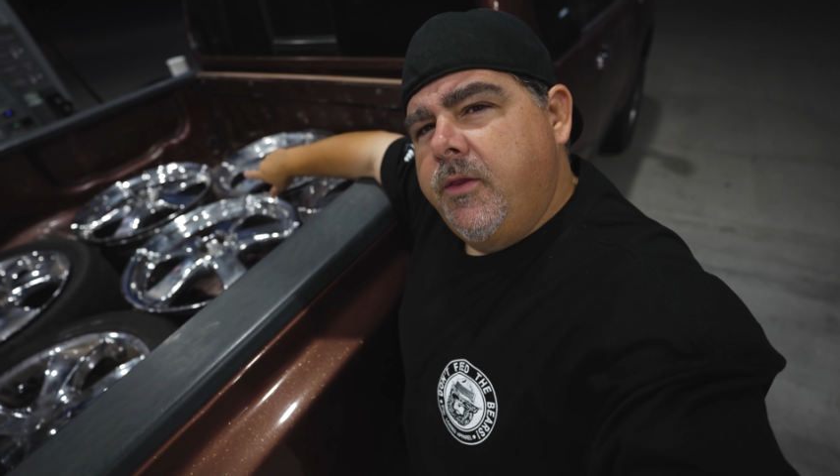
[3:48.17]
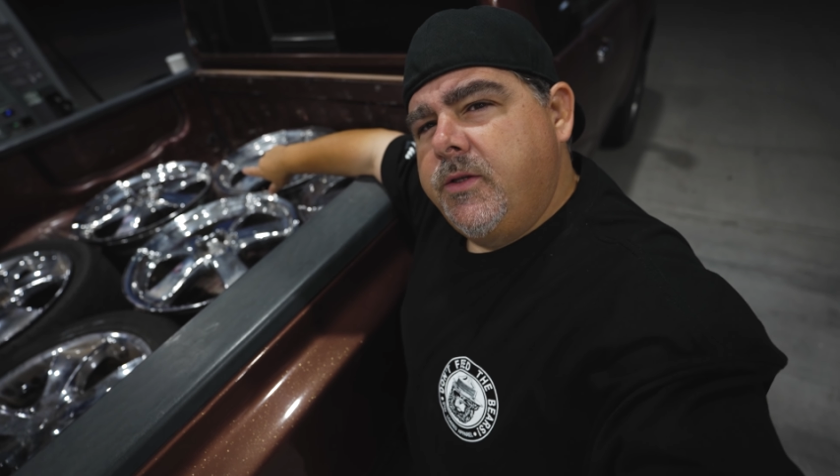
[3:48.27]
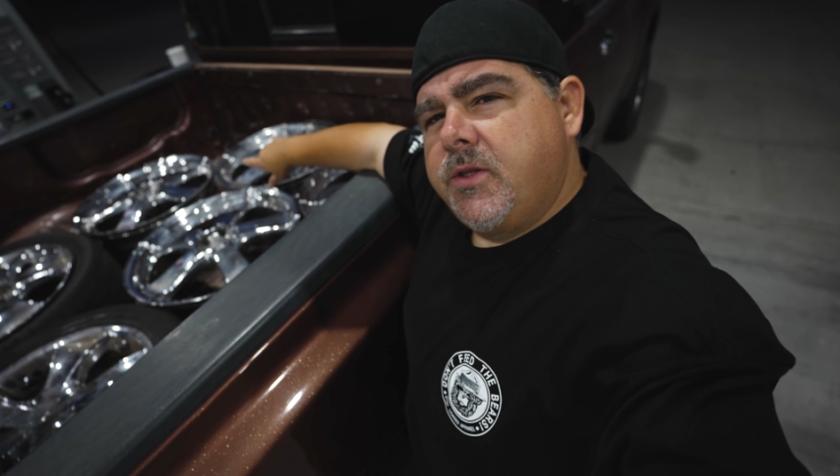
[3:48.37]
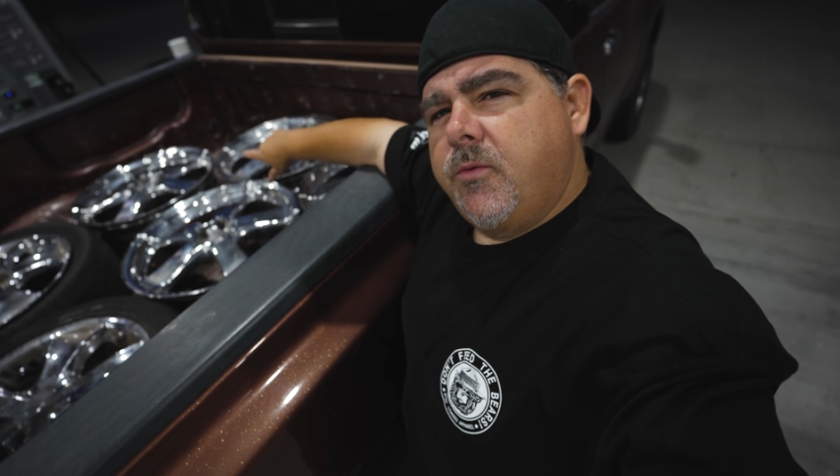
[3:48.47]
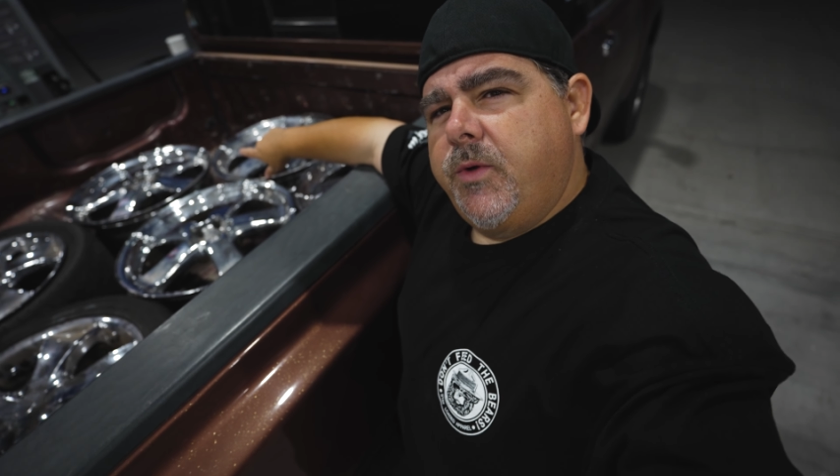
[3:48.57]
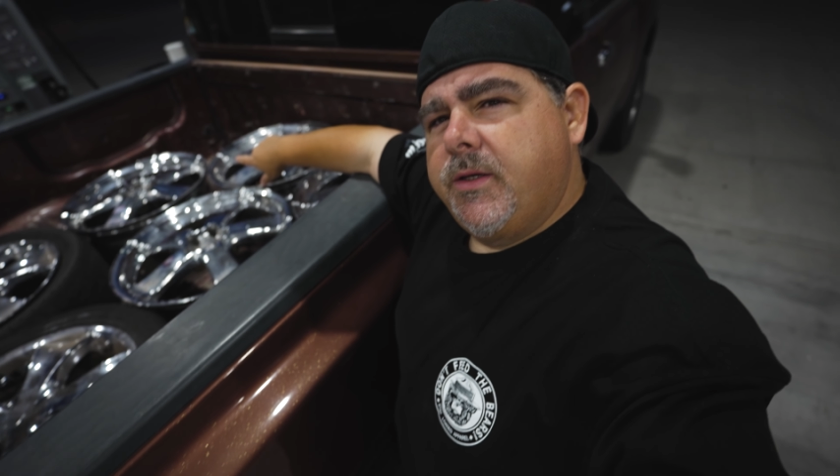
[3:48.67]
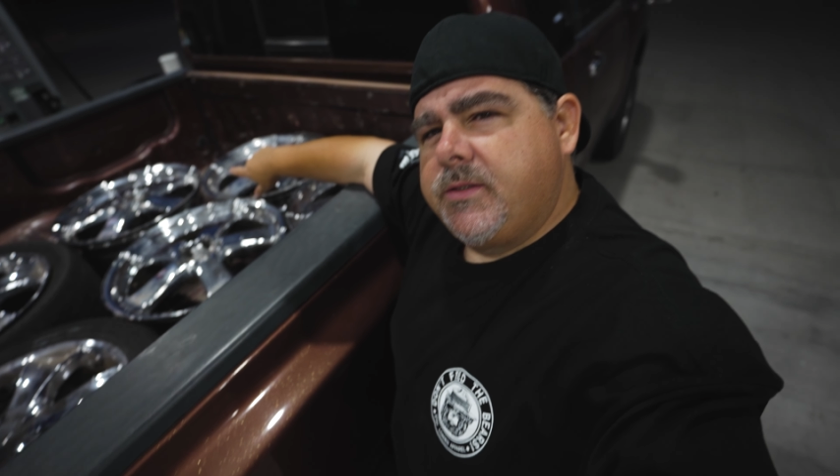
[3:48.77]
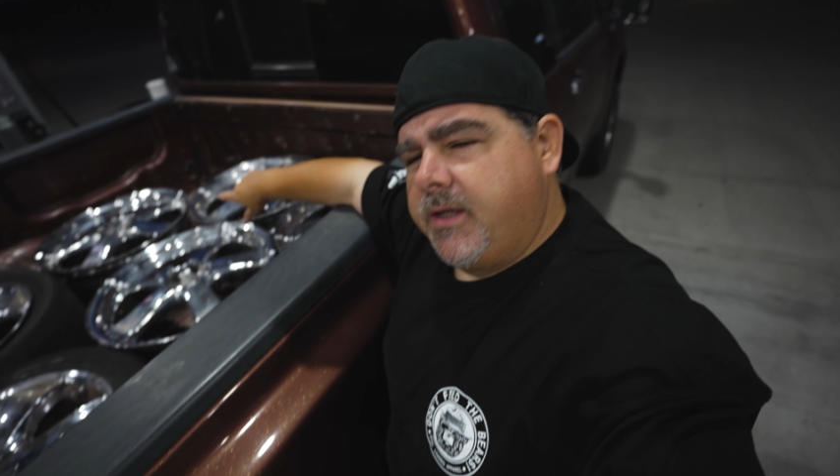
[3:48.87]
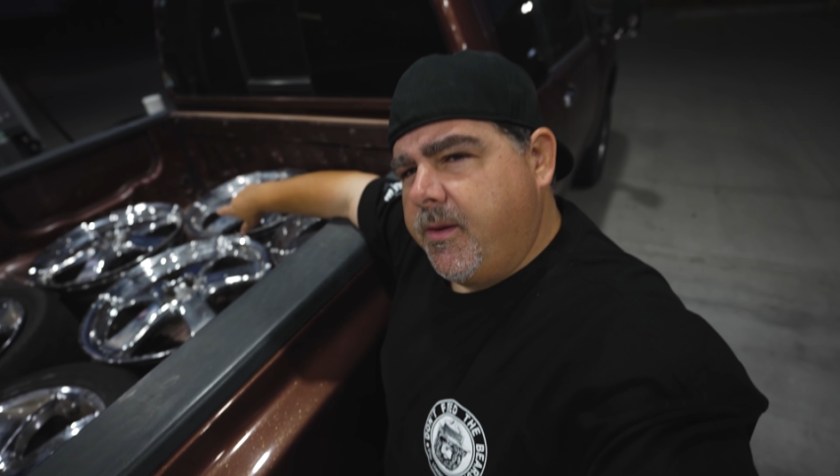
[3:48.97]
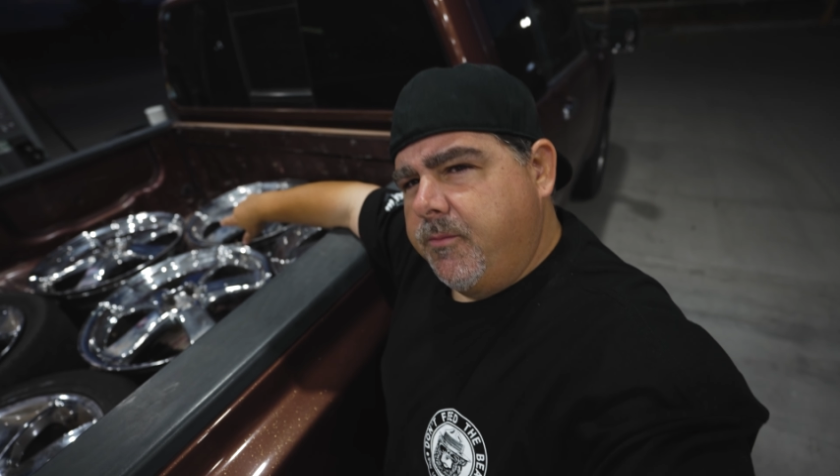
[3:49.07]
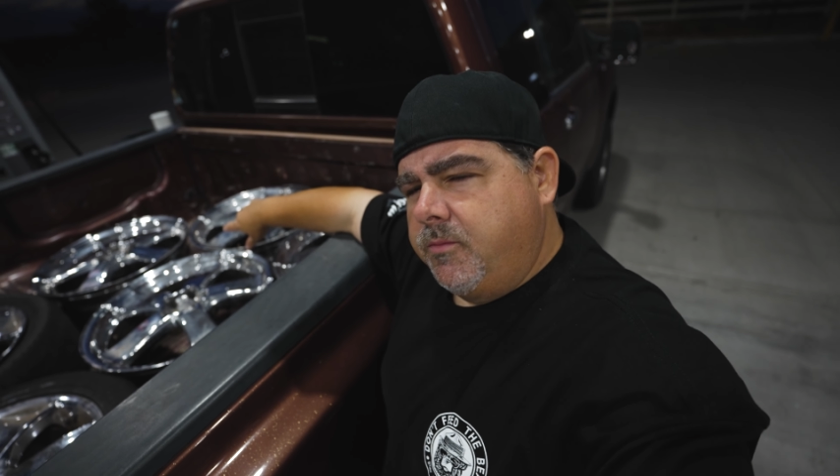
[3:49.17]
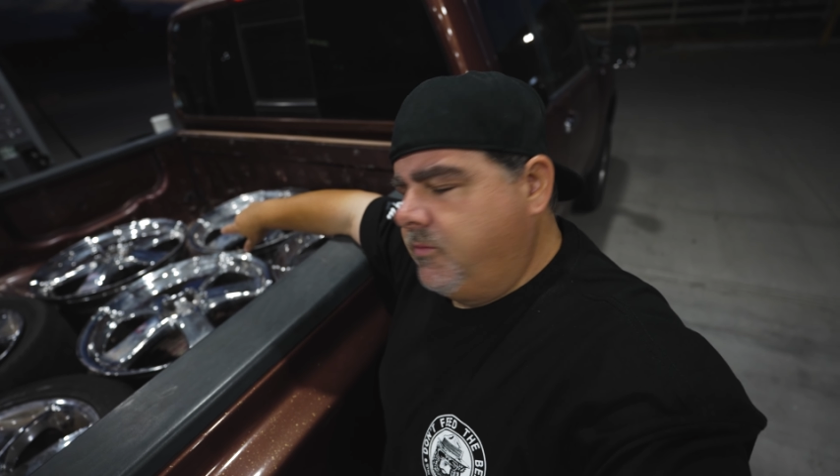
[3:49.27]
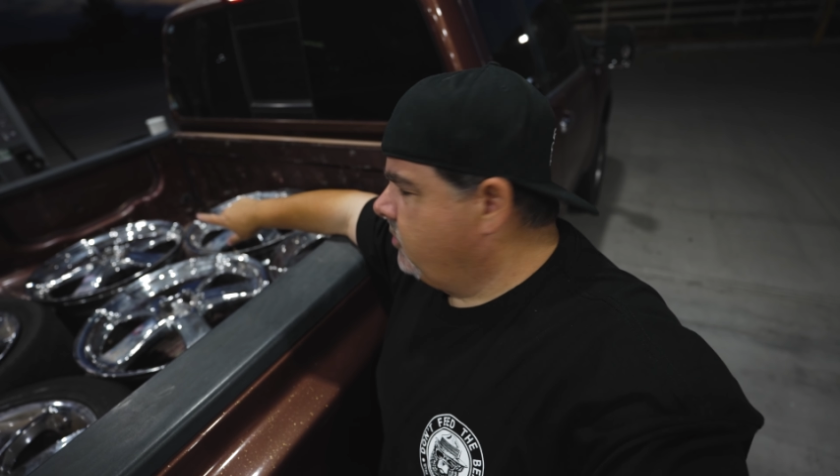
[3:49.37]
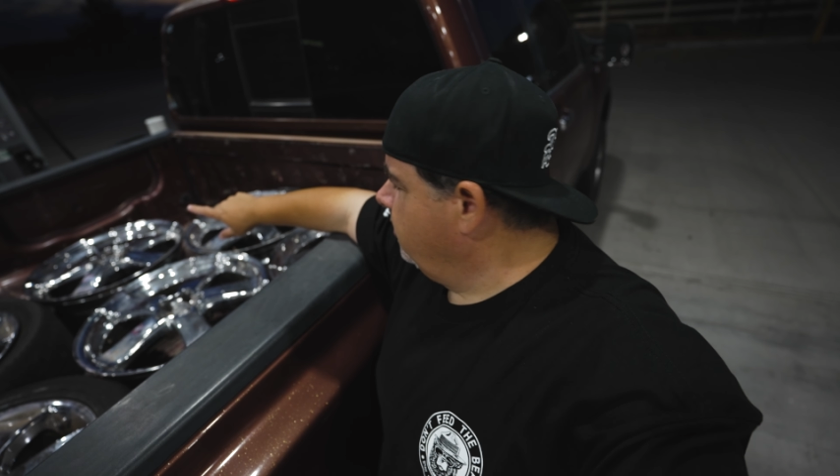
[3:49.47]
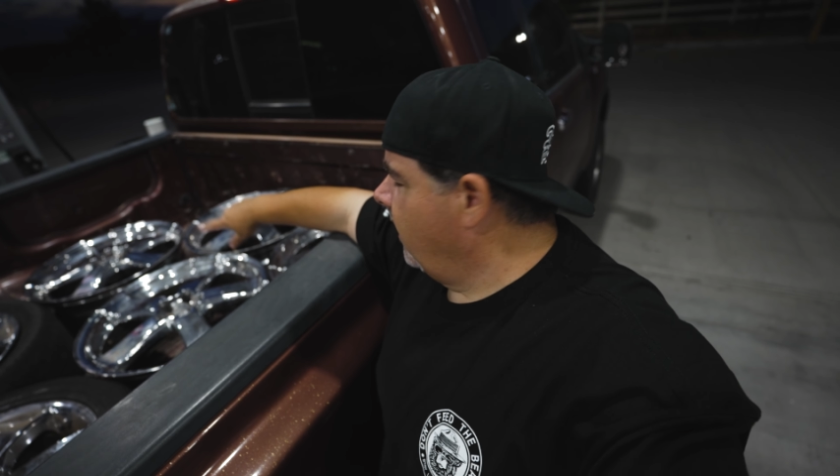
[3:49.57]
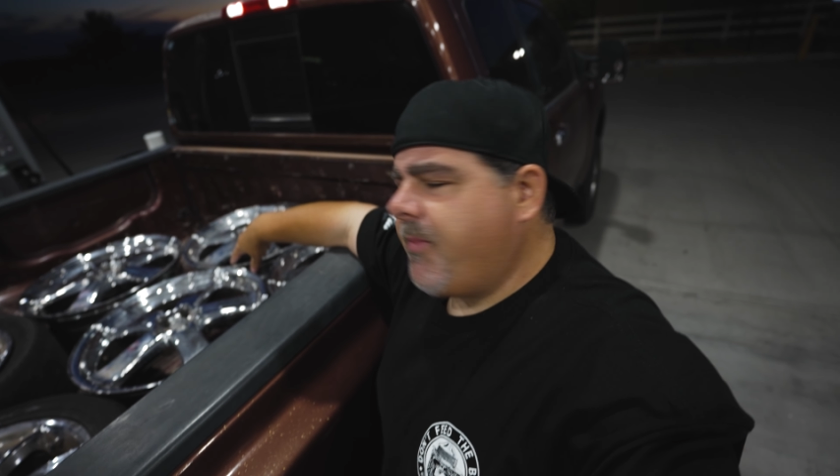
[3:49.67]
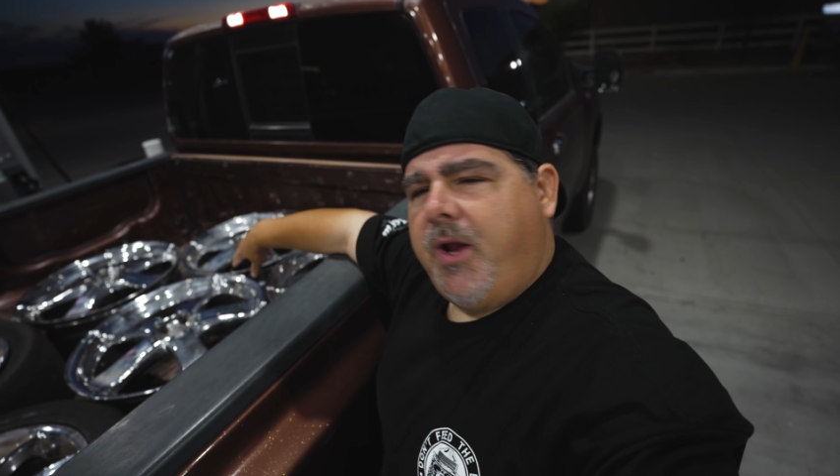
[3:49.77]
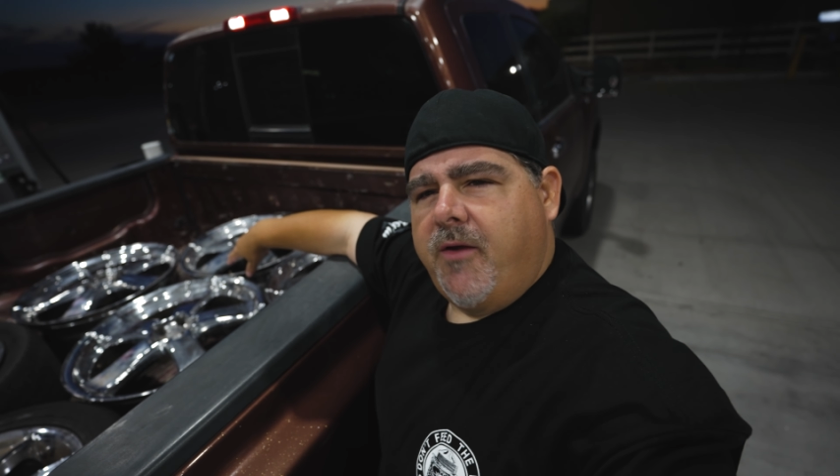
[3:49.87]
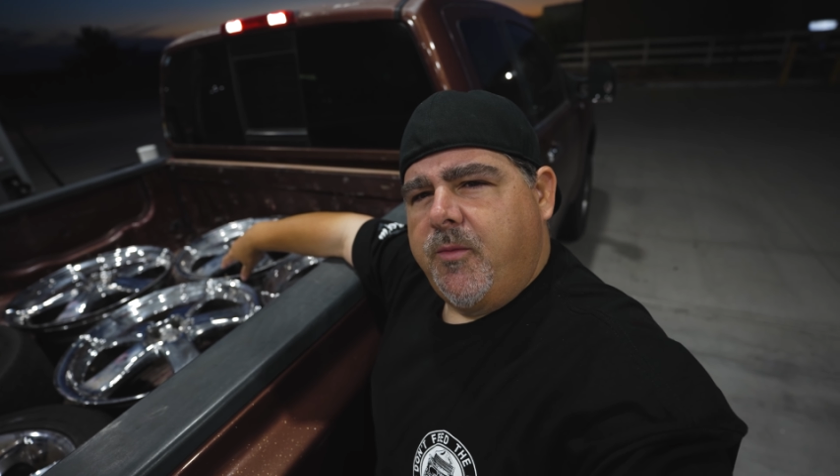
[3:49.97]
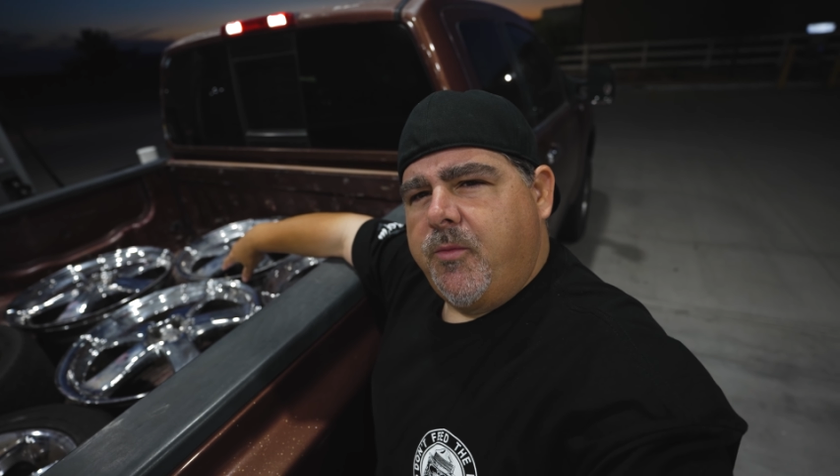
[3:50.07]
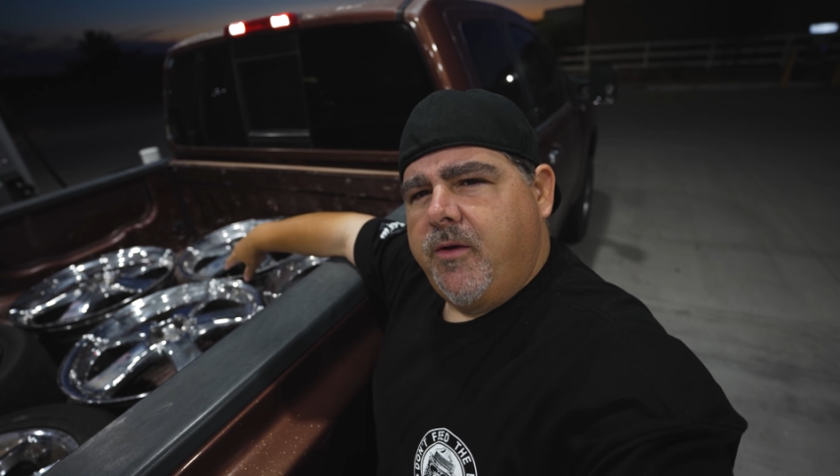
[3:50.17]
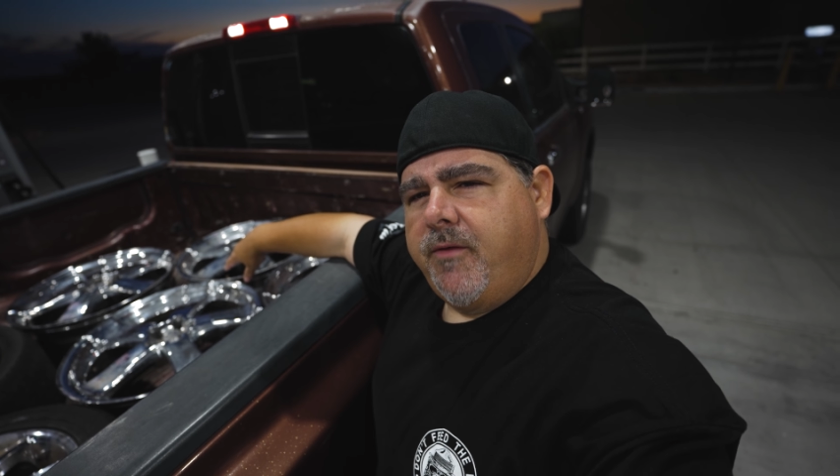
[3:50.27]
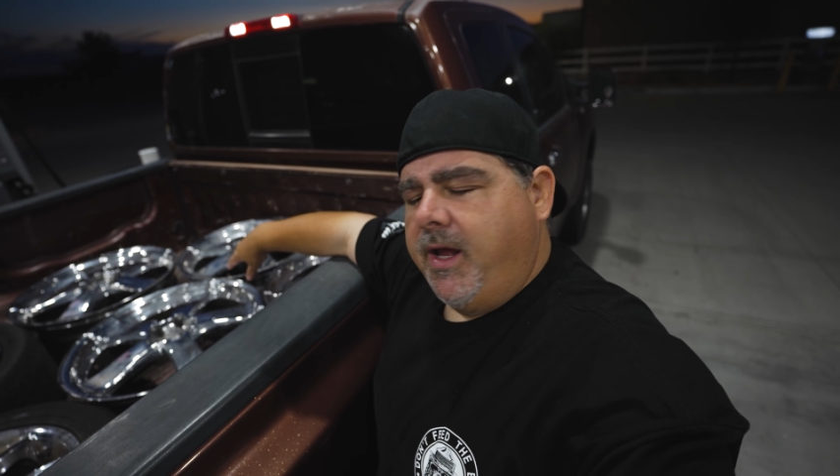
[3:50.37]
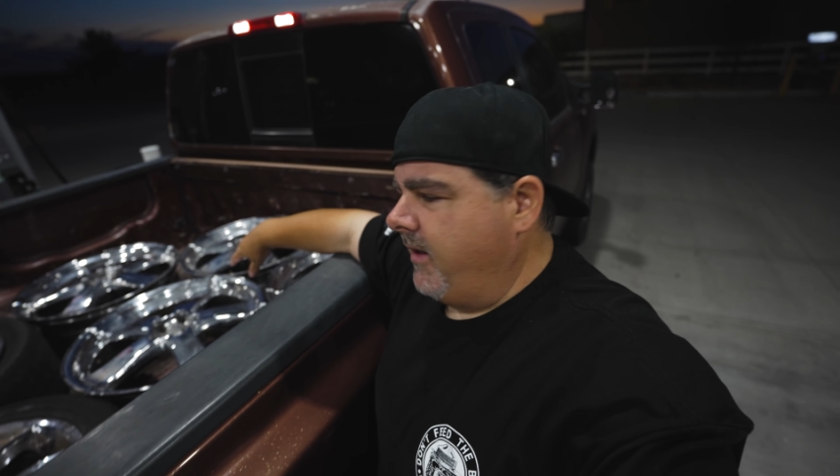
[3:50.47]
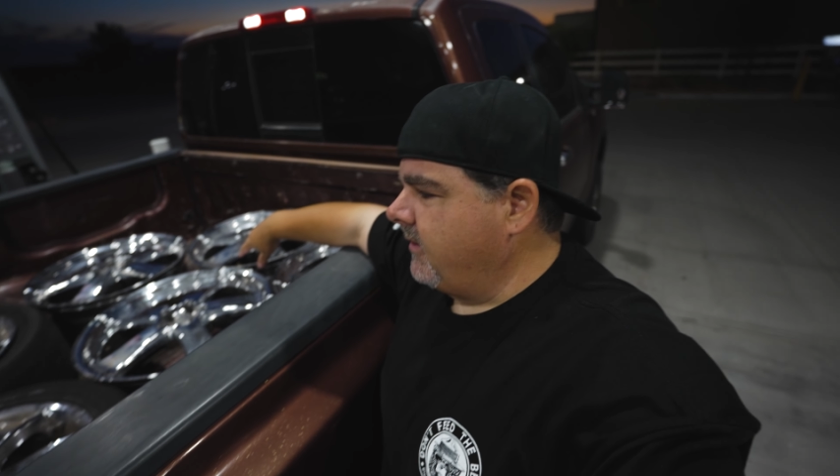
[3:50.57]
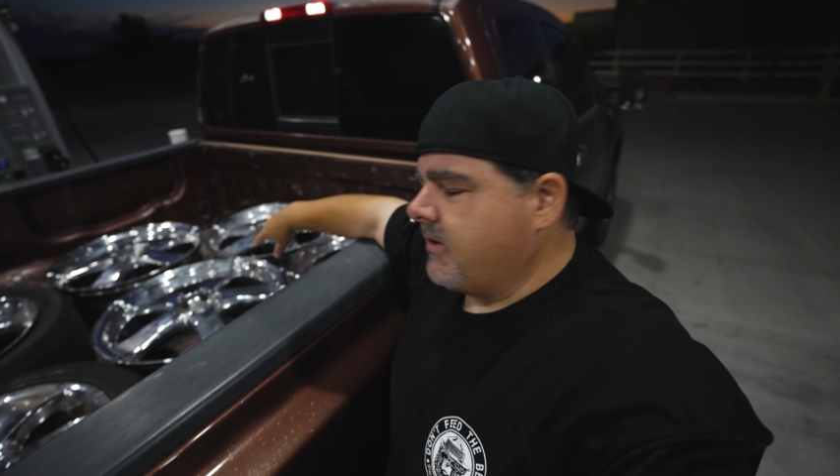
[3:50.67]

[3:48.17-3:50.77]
These are the wheels that I'm dropping off in Moreno Valley.